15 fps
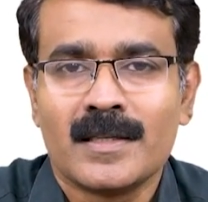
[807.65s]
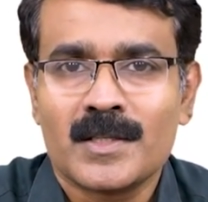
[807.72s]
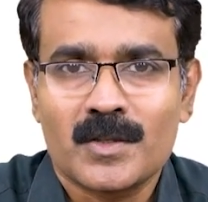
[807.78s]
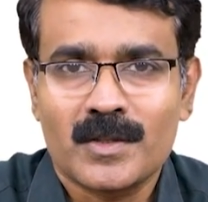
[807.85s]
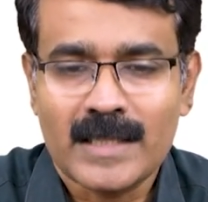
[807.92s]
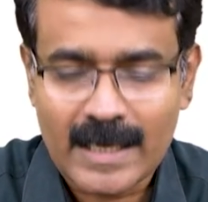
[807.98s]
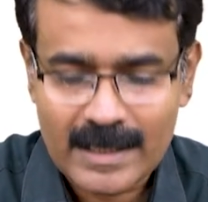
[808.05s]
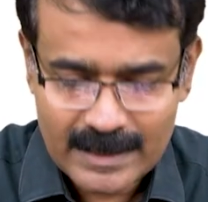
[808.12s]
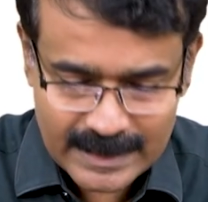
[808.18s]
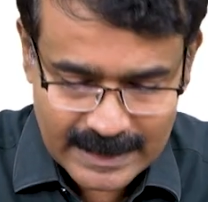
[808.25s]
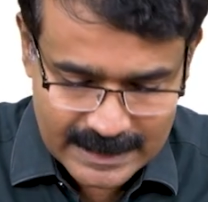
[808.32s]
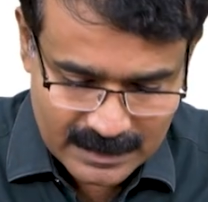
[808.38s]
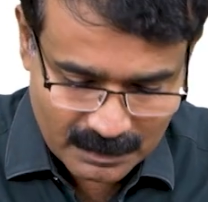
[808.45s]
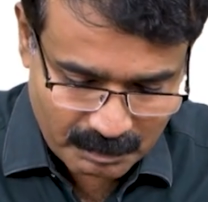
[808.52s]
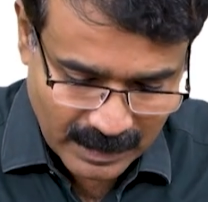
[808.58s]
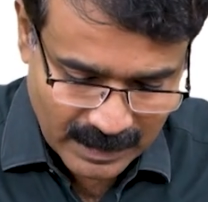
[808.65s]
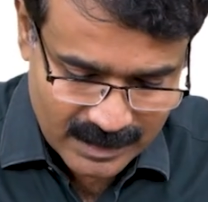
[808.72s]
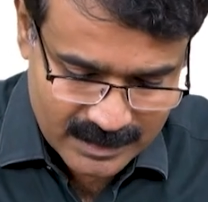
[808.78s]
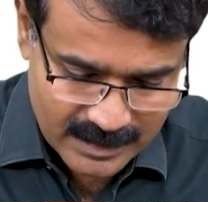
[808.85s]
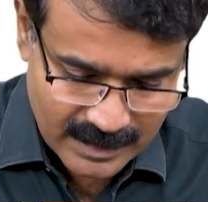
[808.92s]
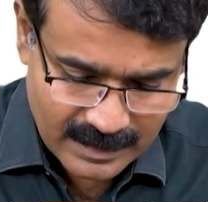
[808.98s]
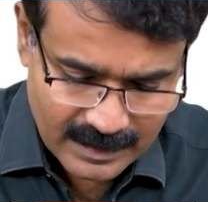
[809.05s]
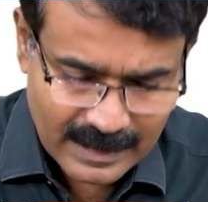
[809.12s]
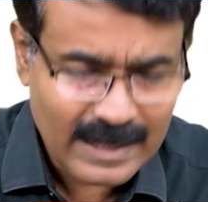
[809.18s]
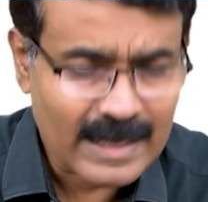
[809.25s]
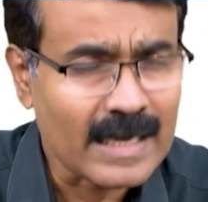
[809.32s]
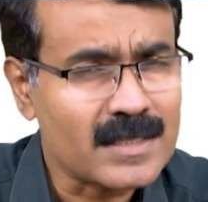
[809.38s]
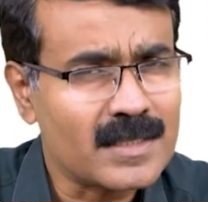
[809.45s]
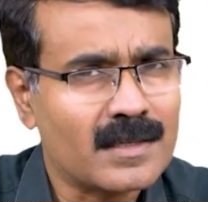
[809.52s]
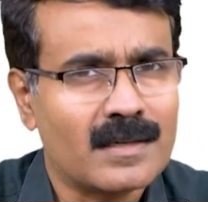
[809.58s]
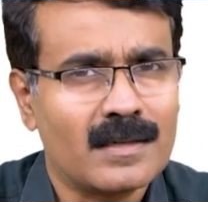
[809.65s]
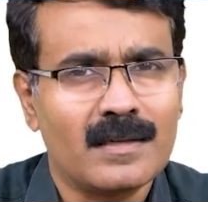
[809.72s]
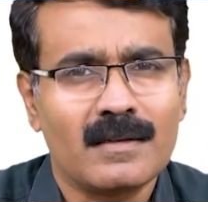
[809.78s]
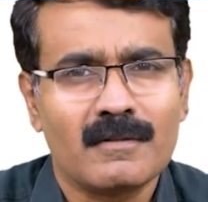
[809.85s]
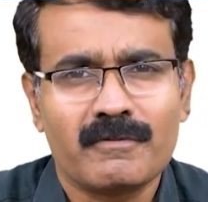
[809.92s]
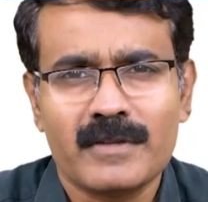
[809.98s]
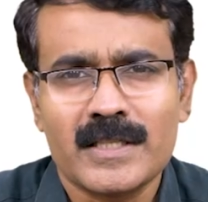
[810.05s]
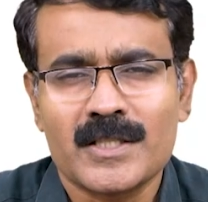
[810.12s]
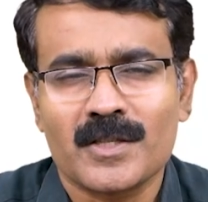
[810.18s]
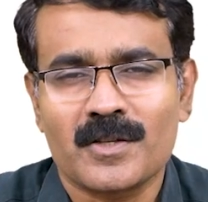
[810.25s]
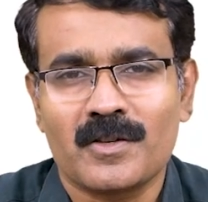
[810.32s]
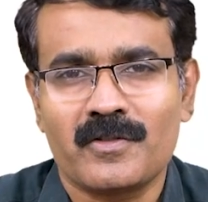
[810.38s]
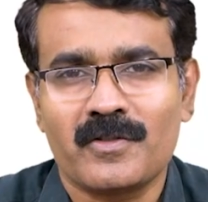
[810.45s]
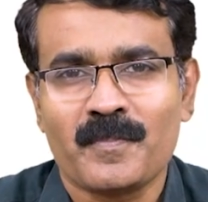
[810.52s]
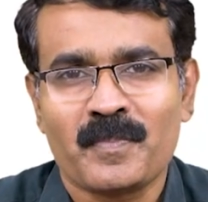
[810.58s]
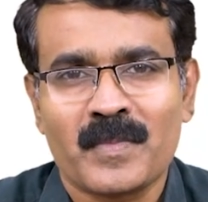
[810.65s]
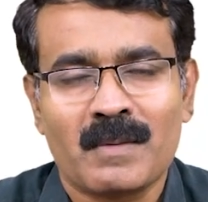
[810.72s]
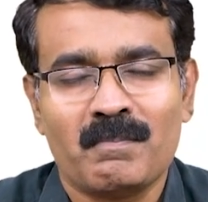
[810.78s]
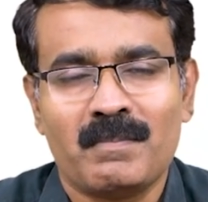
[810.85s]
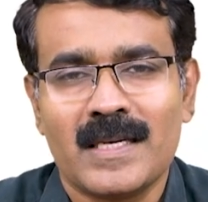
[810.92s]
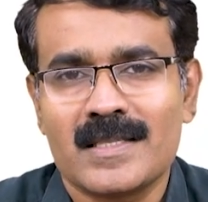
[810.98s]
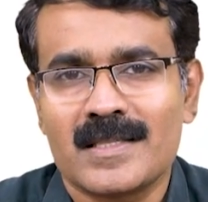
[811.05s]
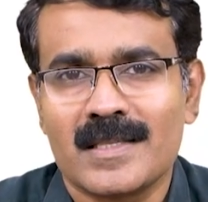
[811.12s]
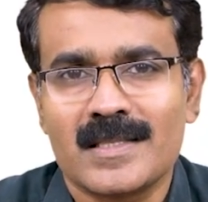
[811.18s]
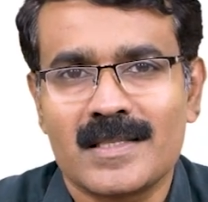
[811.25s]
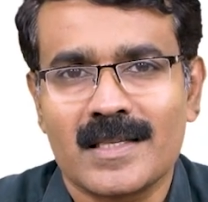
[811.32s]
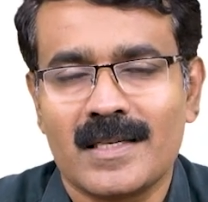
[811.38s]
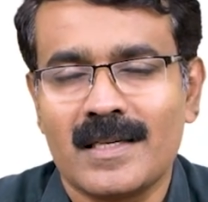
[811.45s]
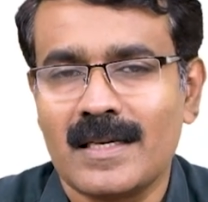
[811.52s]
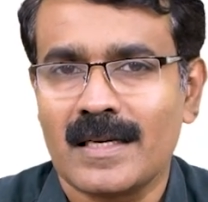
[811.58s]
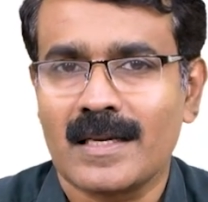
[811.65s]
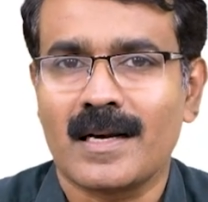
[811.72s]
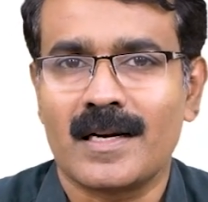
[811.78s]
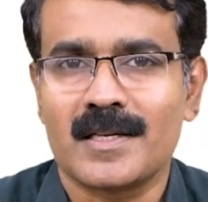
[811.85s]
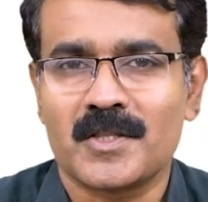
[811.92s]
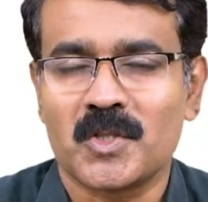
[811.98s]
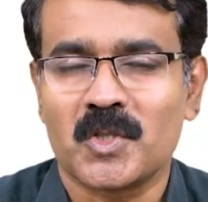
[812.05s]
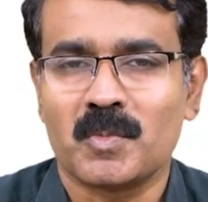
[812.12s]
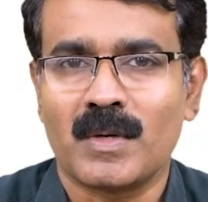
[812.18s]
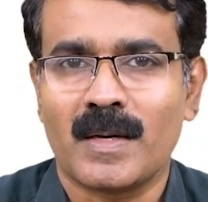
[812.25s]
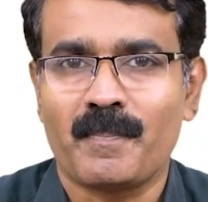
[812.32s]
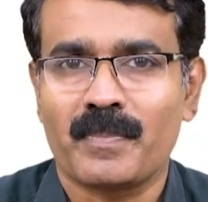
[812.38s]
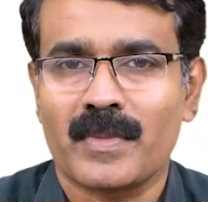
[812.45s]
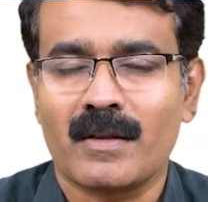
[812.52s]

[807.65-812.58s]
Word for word: So that is a palisade classical feature of basal cell carcinoma.